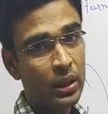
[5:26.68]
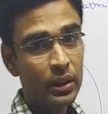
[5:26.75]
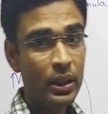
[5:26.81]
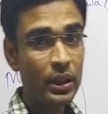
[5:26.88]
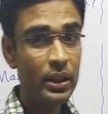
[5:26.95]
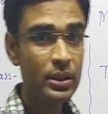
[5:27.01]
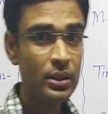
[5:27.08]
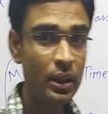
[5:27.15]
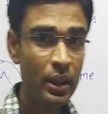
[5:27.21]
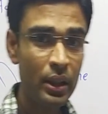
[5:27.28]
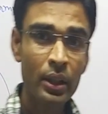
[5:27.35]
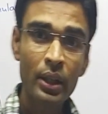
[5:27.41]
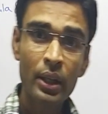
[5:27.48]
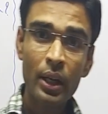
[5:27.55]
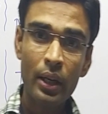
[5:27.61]
That is
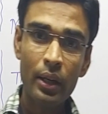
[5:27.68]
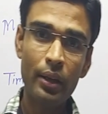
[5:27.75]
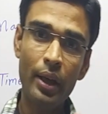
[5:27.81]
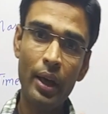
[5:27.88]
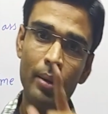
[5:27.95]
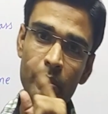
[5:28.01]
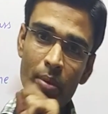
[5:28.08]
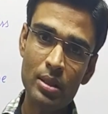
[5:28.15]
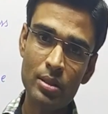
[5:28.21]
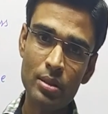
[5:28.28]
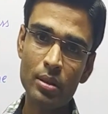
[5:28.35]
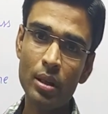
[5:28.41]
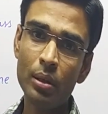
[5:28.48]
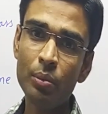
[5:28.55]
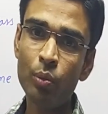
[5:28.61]
the
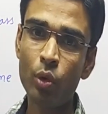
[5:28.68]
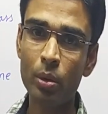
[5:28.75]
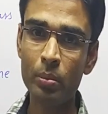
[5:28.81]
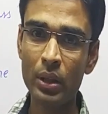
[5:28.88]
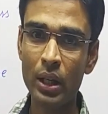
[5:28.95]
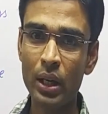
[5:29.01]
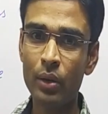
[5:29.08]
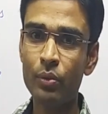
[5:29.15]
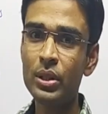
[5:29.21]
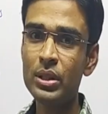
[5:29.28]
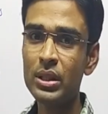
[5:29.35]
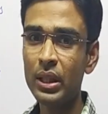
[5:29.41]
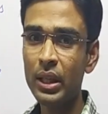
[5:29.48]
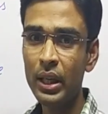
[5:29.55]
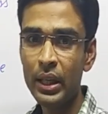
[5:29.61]
dimensional formula.
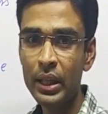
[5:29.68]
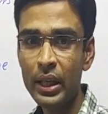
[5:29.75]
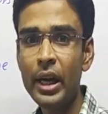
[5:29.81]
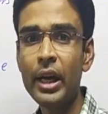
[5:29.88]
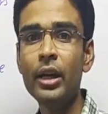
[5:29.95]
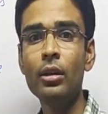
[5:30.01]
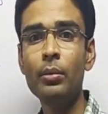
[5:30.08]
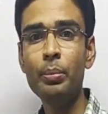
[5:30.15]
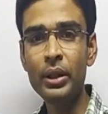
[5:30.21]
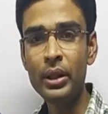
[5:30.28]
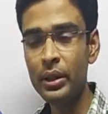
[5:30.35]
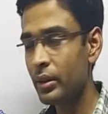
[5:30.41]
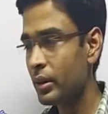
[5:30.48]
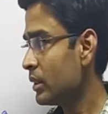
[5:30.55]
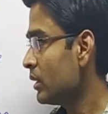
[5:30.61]
Once again I
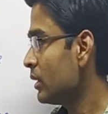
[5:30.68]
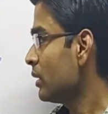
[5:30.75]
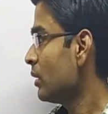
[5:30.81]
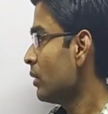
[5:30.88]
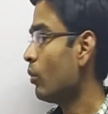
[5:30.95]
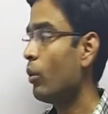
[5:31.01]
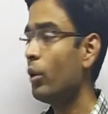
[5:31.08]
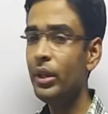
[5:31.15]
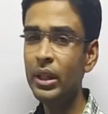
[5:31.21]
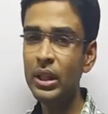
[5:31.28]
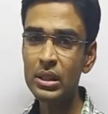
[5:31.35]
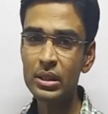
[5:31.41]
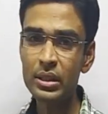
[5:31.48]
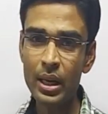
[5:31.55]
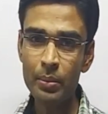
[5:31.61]
repeat, what
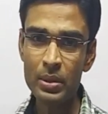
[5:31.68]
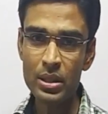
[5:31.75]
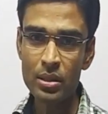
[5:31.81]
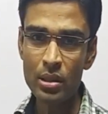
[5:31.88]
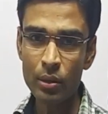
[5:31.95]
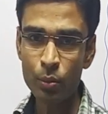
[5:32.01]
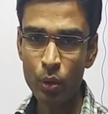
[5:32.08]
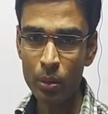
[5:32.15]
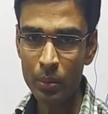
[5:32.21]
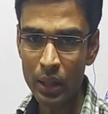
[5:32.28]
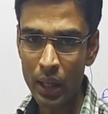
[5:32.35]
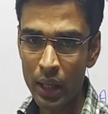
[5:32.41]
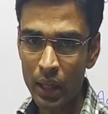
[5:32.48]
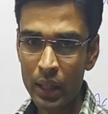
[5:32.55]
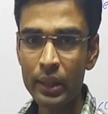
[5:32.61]
is dimensional
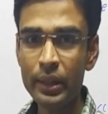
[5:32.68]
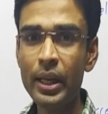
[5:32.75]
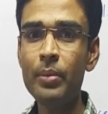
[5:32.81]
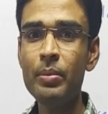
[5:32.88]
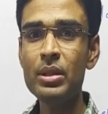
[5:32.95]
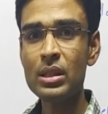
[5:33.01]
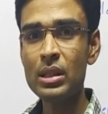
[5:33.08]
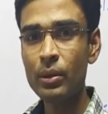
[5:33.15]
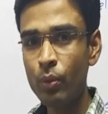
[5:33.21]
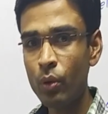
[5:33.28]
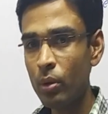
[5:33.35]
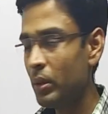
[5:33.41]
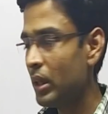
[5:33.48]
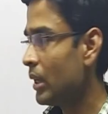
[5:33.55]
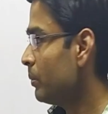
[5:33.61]
formula? Dimensional
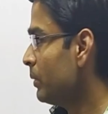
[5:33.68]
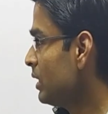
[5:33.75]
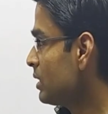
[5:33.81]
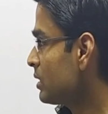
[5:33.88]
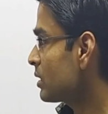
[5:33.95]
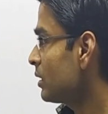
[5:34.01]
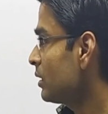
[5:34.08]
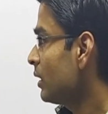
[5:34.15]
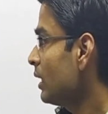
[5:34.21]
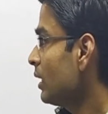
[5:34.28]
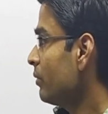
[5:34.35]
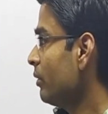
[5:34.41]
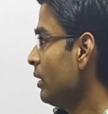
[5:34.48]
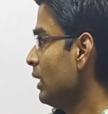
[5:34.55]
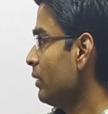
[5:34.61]
formula means
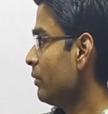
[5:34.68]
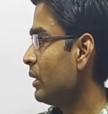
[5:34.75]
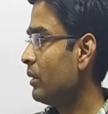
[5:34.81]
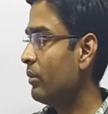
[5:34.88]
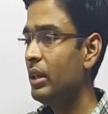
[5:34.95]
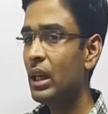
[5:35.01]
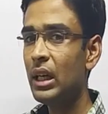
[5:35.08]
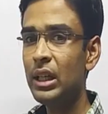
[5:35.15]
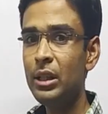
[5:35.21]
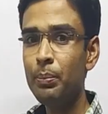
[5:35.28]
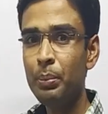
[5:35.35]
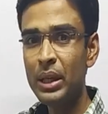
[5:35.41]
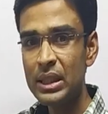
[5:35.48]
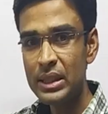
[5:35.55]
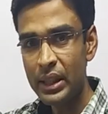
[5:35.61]
whenever we are
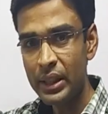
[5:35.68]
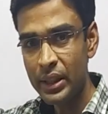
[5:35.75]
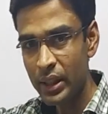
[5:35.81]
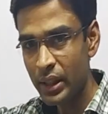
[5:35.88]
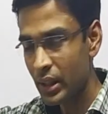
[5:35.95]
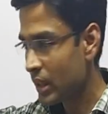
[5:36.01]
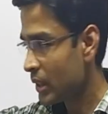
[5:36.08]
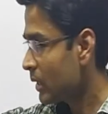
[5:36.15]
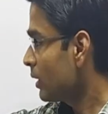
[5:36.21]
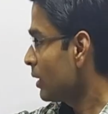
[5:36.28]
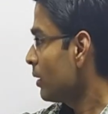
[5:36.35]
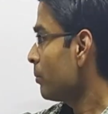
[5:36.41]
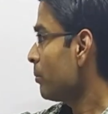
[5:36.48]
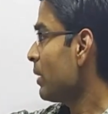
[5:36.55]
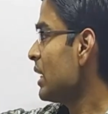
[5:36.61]

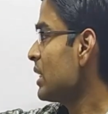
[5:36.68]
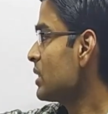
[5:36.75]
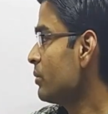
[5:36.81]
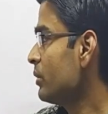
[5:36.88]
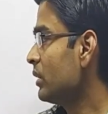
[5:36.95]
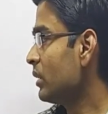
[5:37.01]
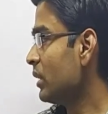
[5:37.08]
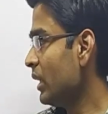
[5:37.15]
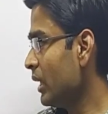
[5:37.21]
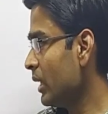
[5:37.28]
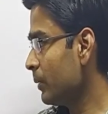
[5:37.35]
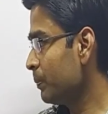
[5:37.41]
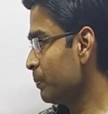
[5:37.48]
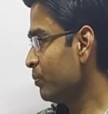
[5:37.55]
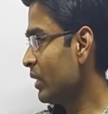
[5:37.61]
representing mass with
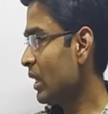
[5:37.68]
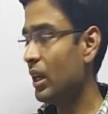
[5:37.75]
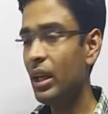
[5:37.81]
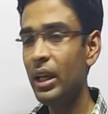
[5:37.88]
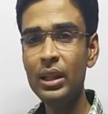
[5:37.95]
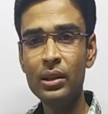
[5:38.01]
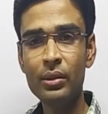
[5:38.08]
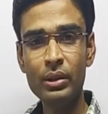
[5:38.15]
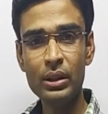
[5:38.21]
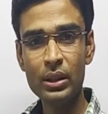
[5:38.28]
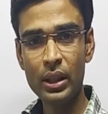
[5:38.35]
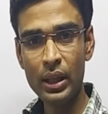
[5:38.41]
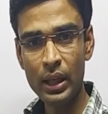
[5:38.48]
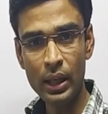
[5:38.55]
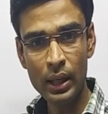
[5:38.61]
m, length with
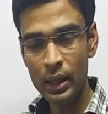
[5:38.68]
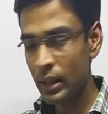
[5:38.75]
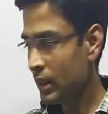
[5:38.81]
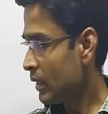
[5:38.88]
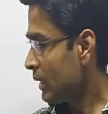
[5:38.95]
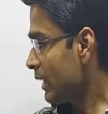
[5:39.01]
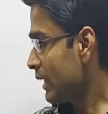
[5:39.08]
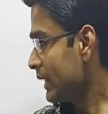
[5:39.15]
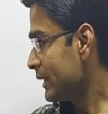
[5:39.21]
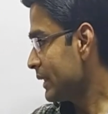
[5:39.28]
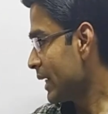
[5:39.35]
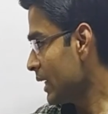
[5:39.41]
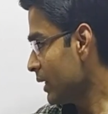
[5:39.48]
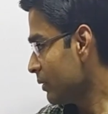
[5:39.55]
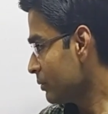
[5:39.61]
l and
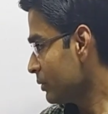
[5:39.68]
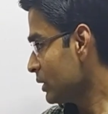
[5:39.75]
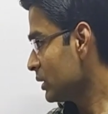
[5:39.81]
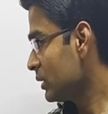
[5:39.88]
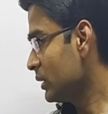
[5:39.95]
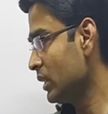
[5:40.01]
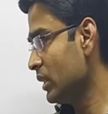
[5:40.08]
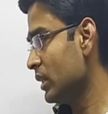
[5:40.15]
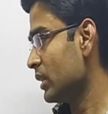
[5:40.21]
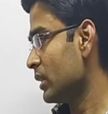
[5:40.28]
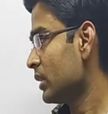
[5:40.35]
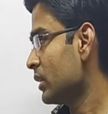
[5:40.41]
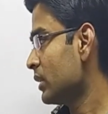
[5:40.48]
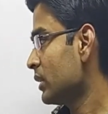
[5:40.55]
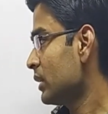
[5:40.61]
time with
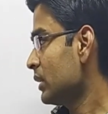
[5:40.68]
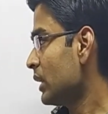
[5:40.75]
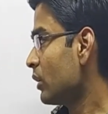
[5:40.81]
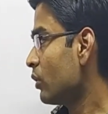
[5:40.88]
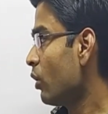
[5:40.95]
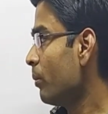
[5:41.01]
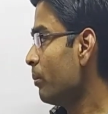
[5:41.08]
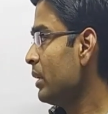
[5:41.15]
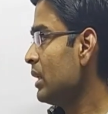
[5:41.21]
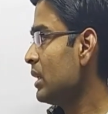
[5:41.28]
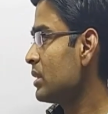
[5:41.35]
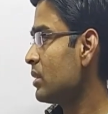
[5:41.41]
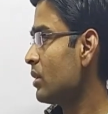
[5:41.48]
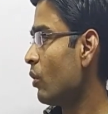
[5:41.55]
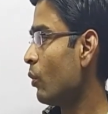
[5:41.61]
t, the
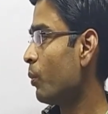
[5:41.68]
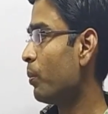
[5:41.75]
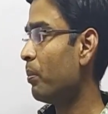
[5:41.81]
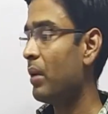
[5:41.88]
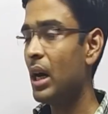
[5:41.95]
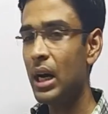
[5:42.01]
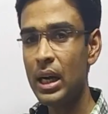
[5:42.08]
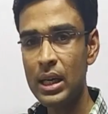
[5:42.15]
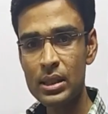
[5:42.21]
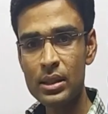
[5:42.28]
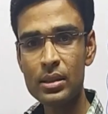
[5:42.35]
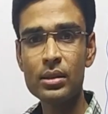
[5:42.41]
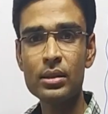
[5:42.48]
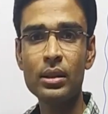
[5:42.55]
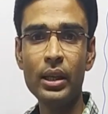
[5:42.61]
combination of
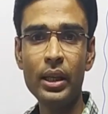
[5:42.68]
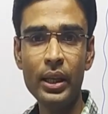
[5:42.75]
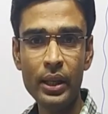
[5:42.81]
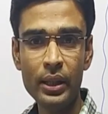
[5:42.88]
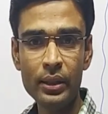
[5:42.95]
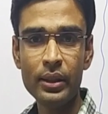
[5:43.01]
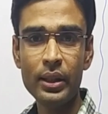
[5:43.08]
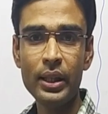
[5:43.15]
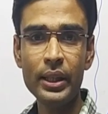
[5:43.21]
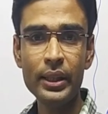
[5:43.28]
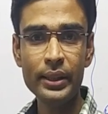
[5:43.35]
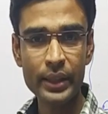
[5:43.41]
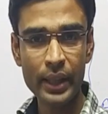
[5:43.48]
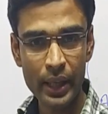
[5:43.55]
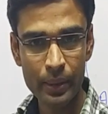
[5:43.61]
mass, length
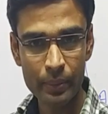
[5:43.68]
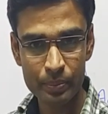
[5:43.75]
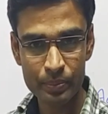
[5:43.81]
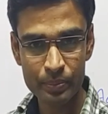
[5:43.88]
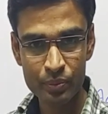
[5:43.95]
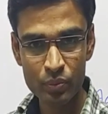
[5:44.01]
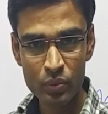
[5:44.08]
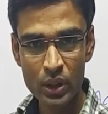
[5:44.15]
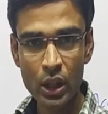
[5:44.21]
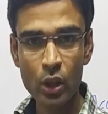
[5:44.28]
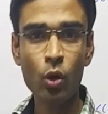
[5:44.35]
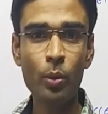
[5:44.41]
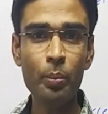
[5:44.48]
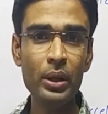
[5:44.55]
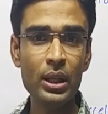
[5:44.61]
and time, the
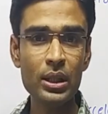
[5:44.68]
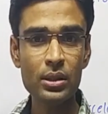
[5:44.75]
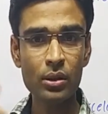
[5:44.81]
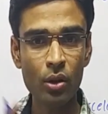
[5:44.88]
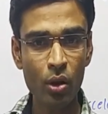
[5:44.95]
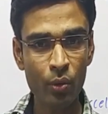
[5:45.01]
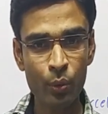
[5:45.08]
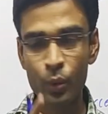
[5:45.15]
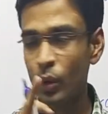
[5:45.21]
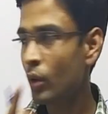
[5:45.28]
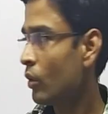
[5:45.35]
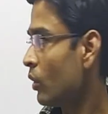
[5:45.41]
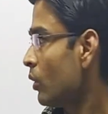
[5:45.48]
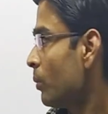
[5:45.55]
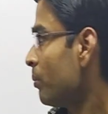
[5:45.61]
combination
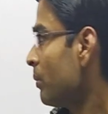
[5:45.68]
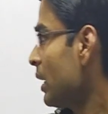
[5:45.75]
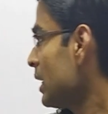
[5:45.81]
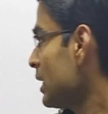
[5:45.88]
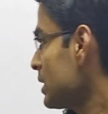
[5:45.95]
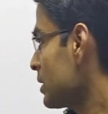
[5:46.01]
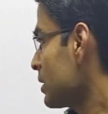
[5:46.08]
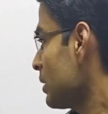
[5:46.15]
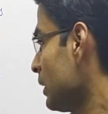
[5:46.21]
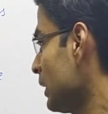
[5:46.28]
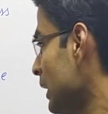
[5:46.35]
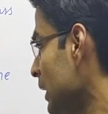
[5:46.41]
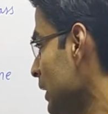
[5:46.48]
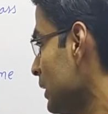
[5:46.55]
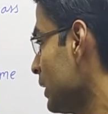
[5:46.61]
of mass,
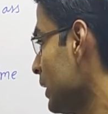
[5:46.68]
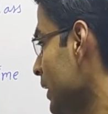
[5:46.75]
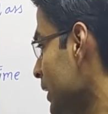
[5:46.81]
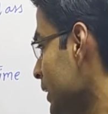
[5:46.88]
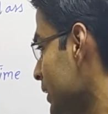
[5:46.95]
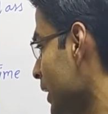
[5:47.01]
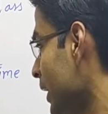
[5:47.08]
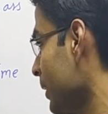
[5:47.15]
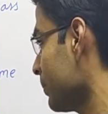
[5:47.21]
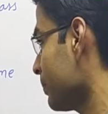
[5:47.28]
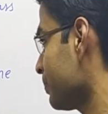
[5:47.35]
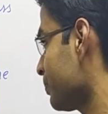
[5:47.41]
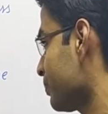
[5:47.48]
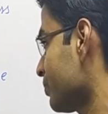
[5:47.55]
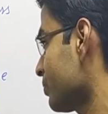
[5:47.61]
length and time,